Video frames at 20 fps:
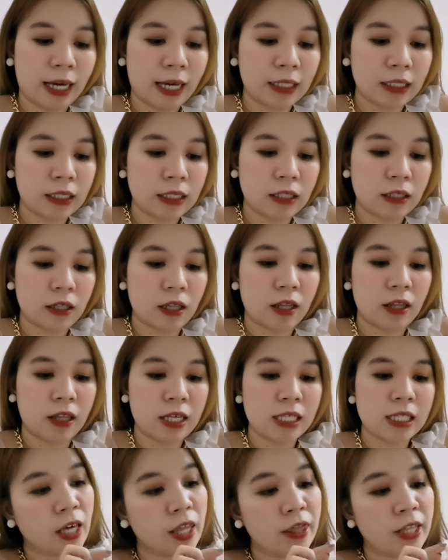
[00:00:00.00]
get
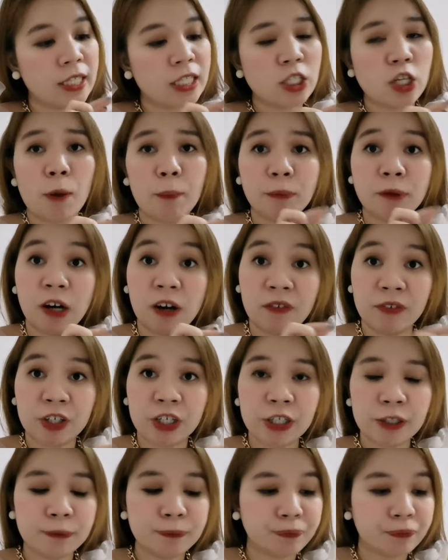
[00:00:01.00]
this top
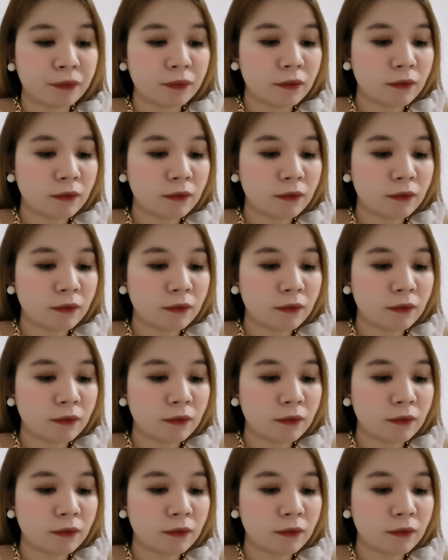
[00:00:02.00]
cover.